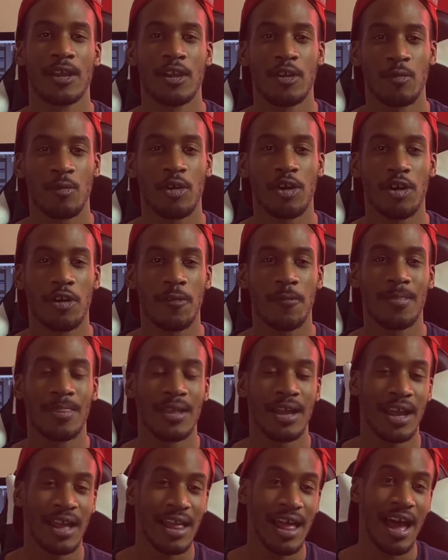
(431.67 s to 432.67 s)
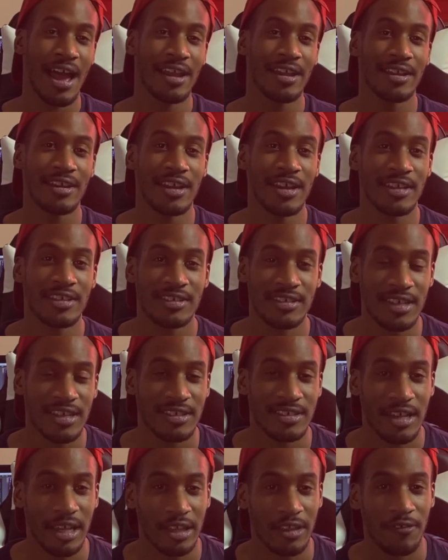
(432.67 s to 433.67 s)
Well, high-end headsets
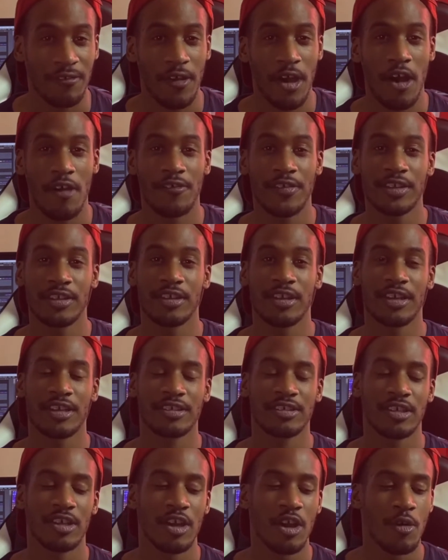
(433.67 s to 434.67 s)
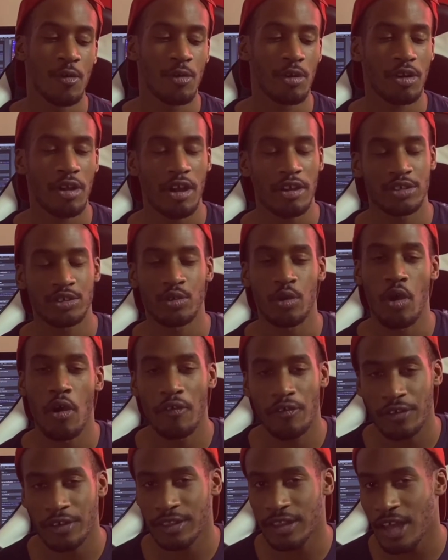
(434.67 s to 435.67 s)
like the Valve Index will cost you
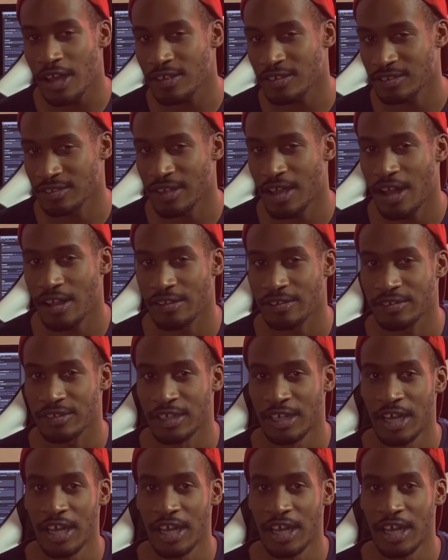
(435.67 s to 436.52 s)
over a thousand dollars